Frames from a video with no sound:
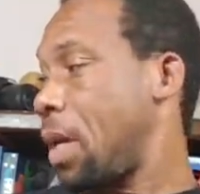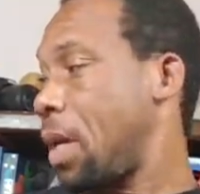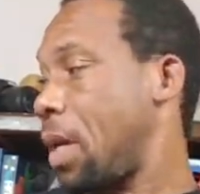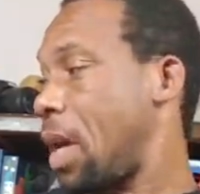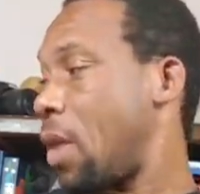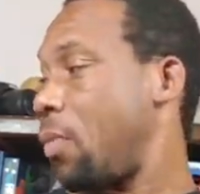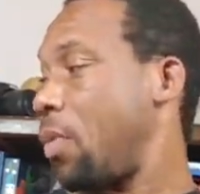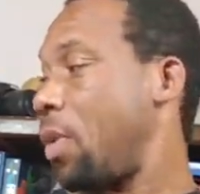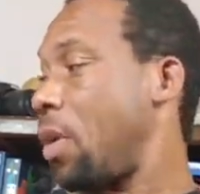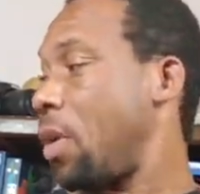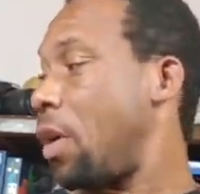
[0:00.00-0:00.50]

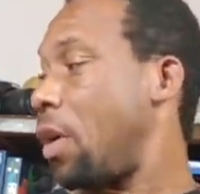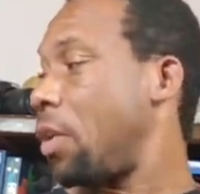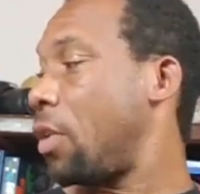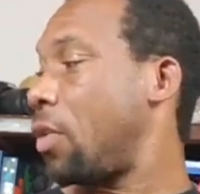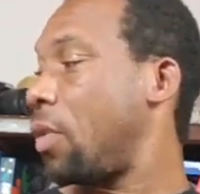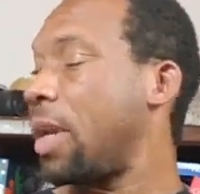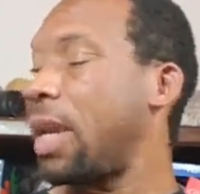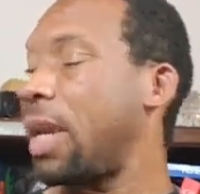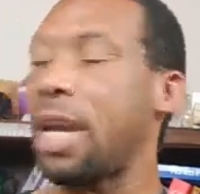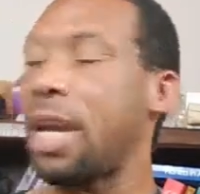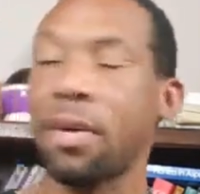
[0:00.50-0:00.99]
and we all
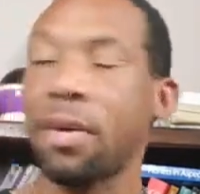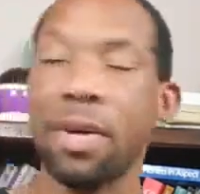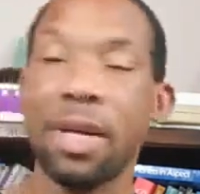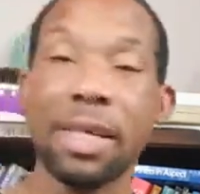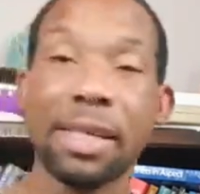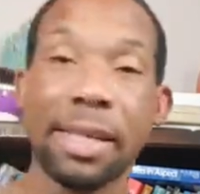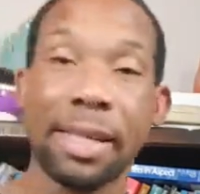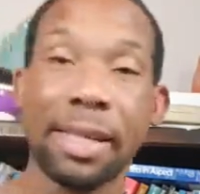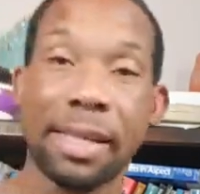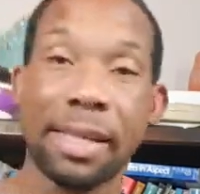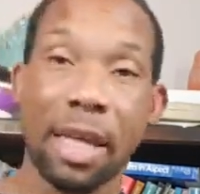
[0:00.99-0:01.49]
know Aries
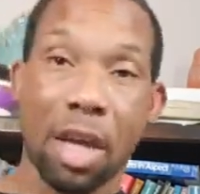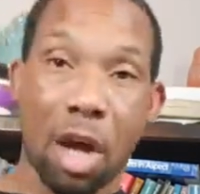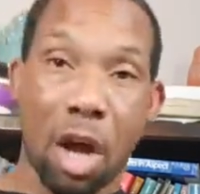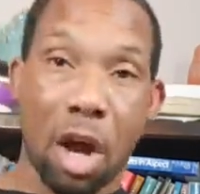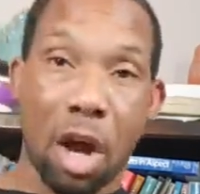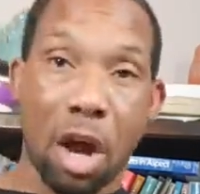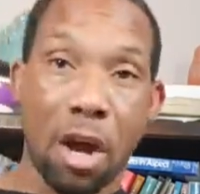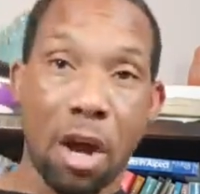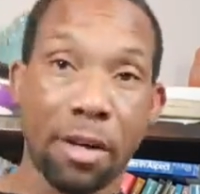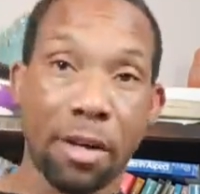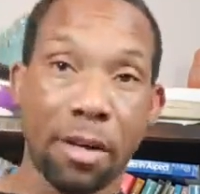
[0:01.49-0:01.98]
is a
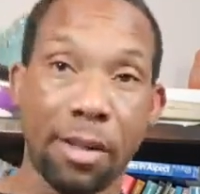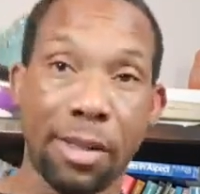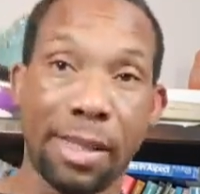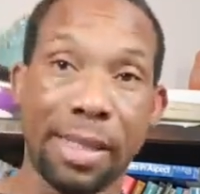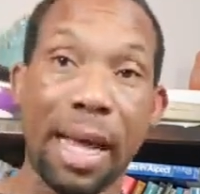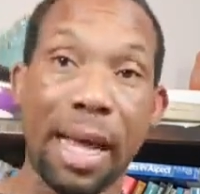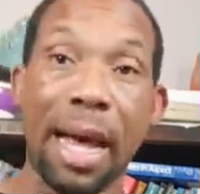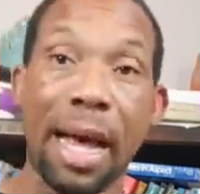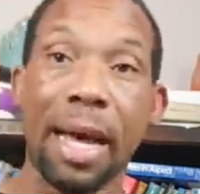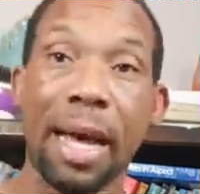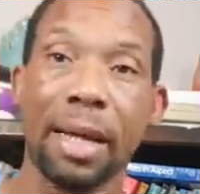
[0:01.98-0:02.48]
cardinal
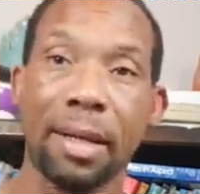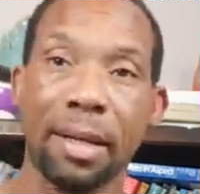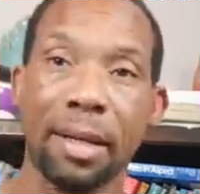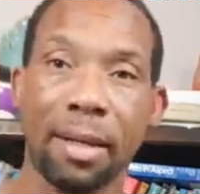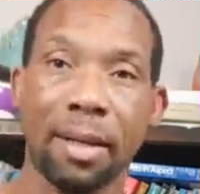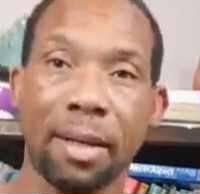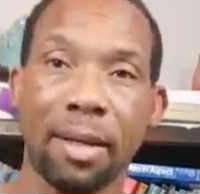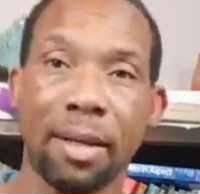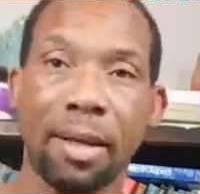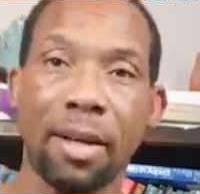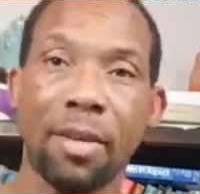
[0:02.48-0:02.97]
sign,
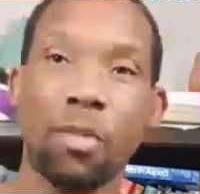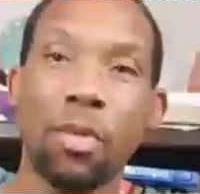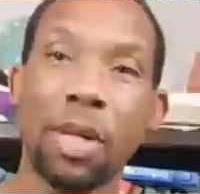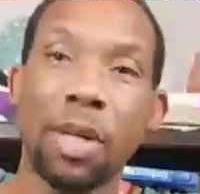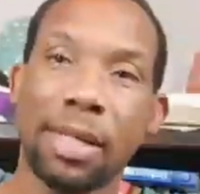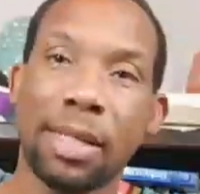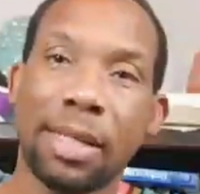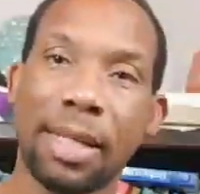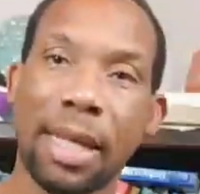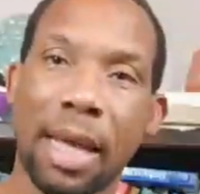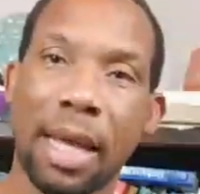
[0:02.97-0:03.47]
we would
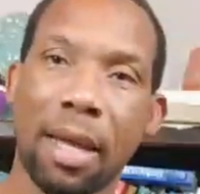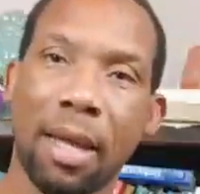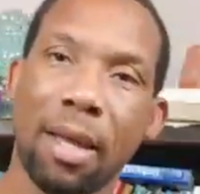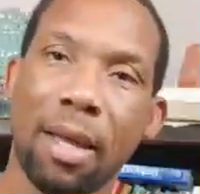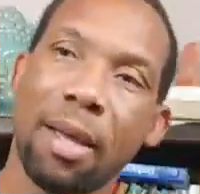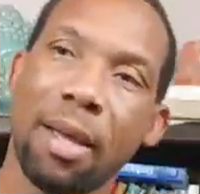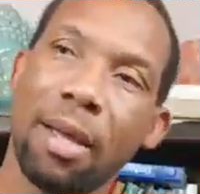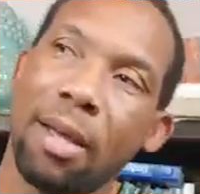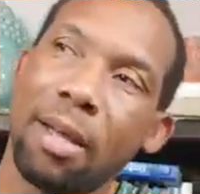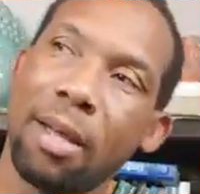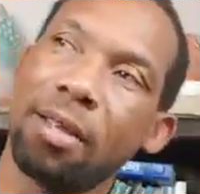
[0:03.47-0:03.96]
say
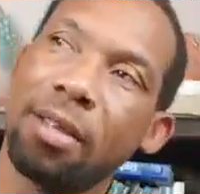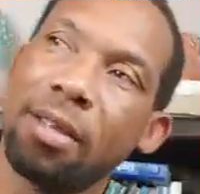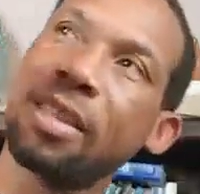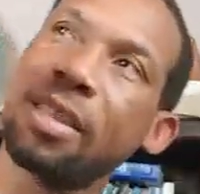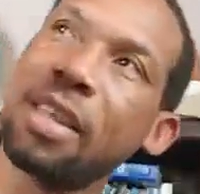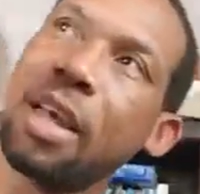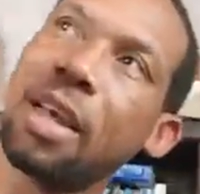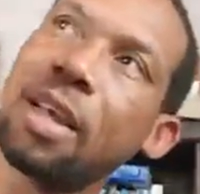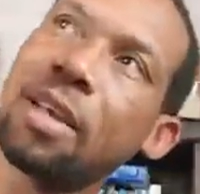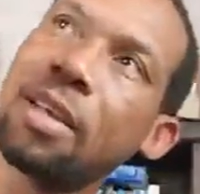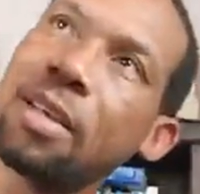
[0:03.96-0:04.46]

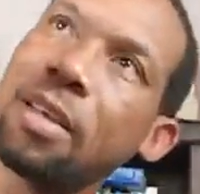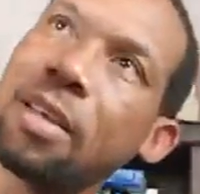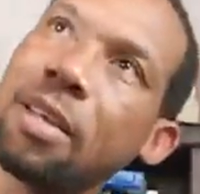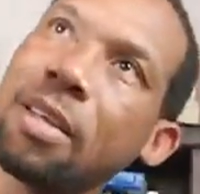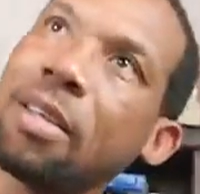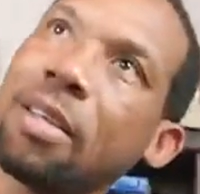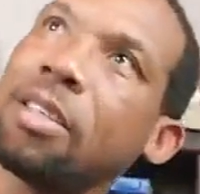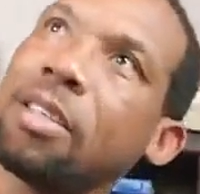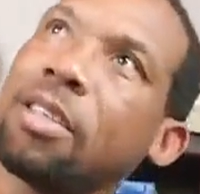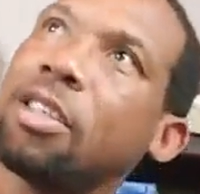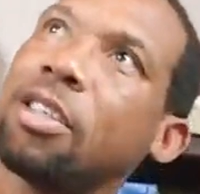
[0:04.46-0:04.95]
Sun
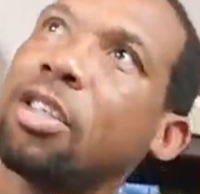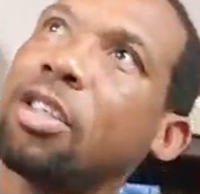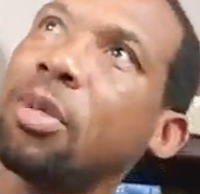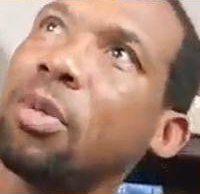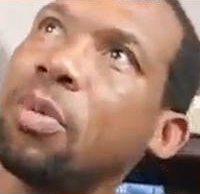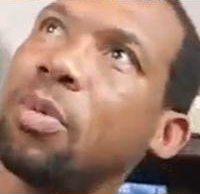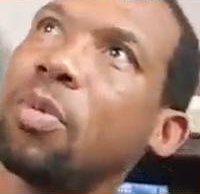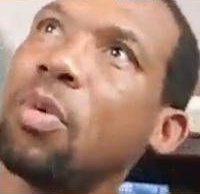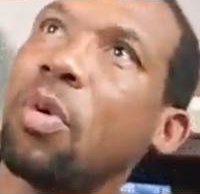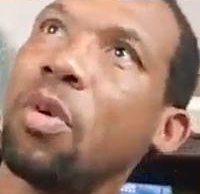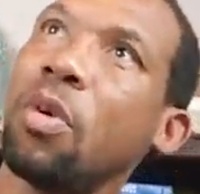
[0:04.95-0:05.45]

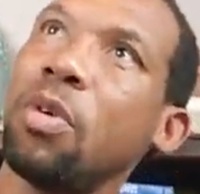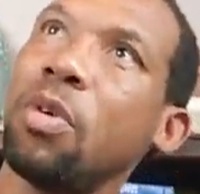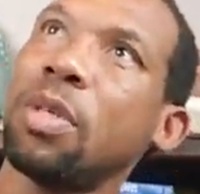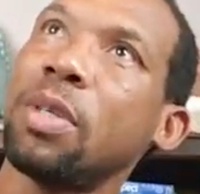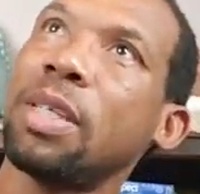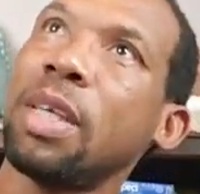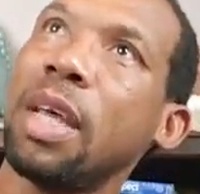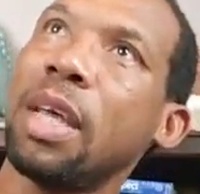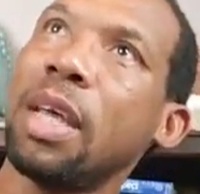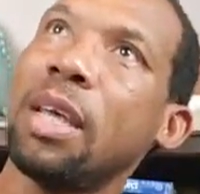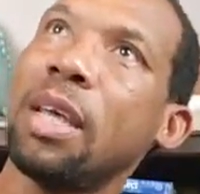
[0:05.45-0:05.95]
2, or you
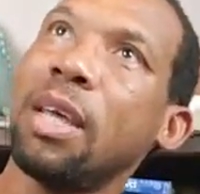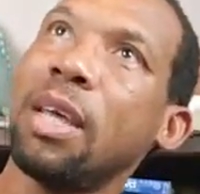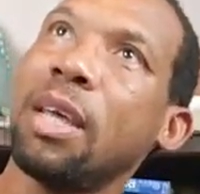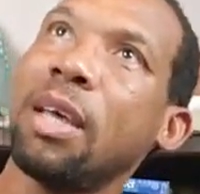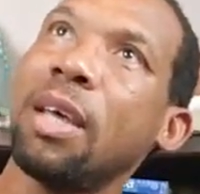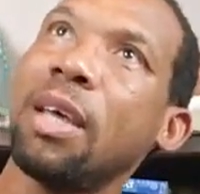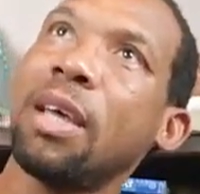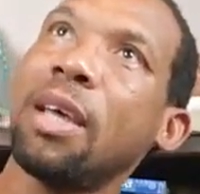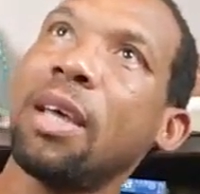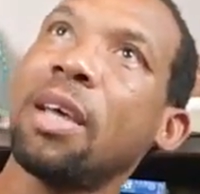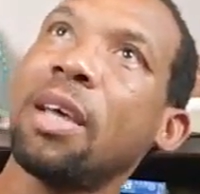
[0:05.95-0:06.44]
say,
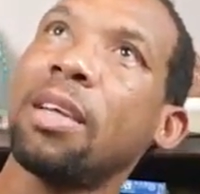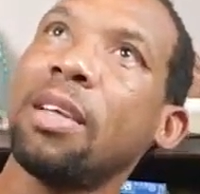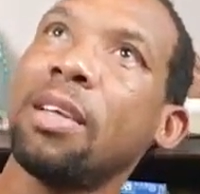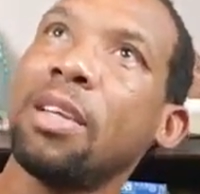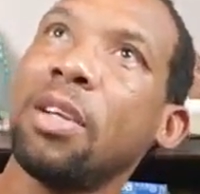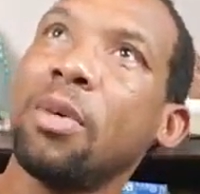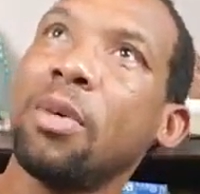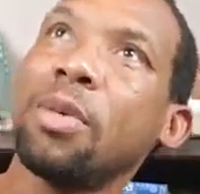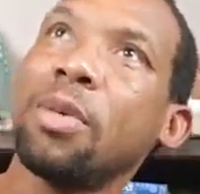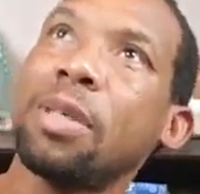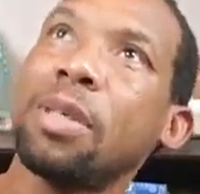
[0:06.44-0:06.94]

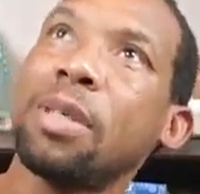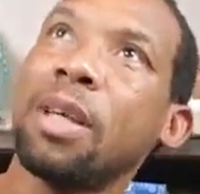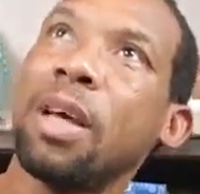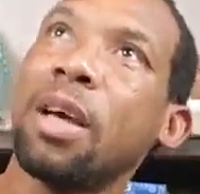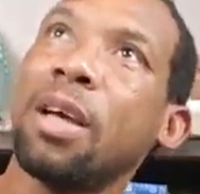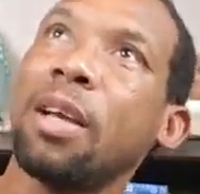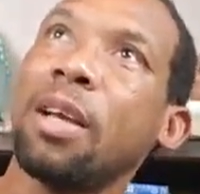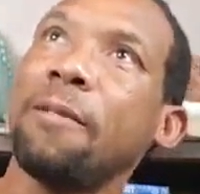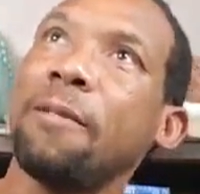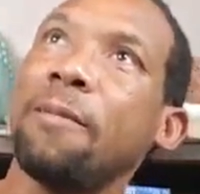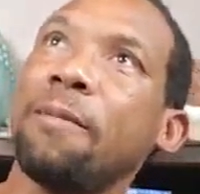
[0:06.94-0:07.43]

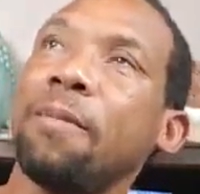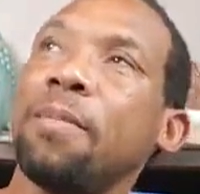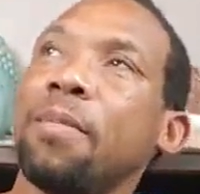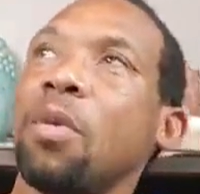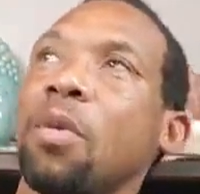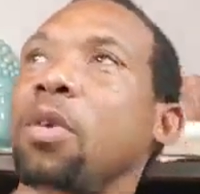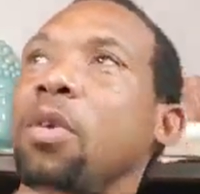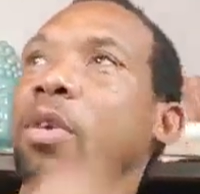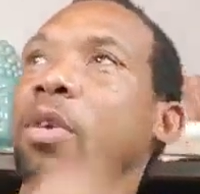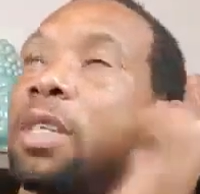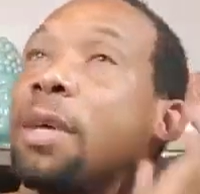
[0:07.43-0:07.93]
Sun, or
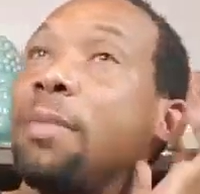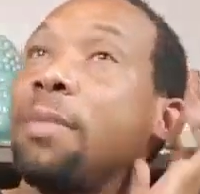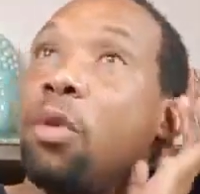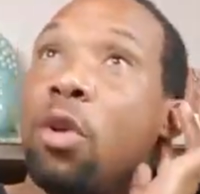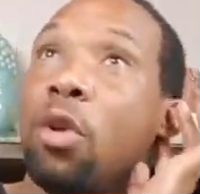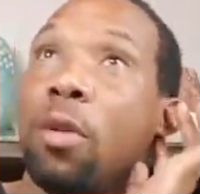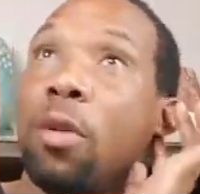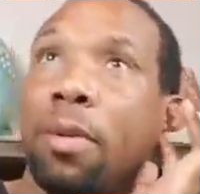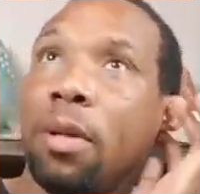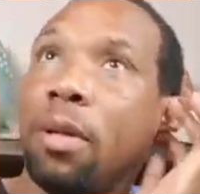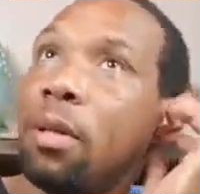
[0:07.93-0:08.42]
you say
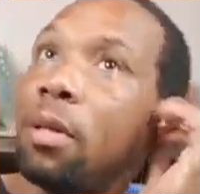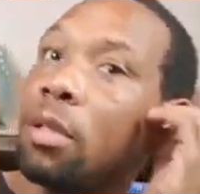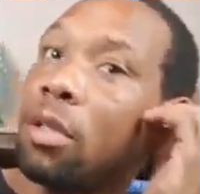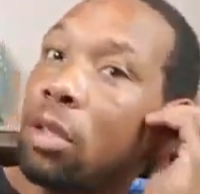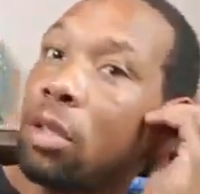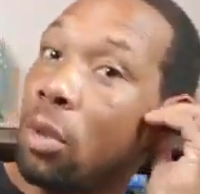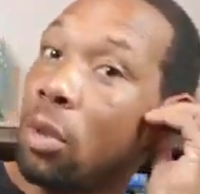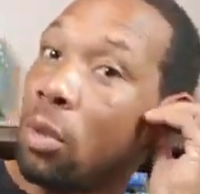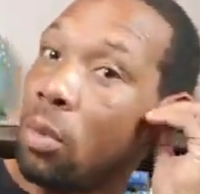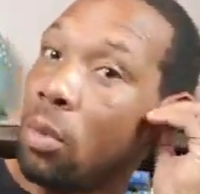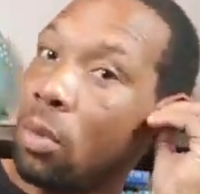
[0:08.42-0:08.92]
mutable
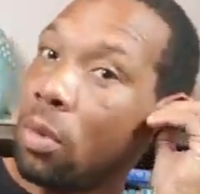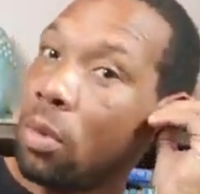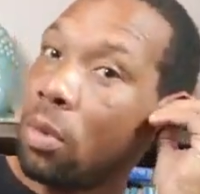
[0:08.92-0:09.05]
2.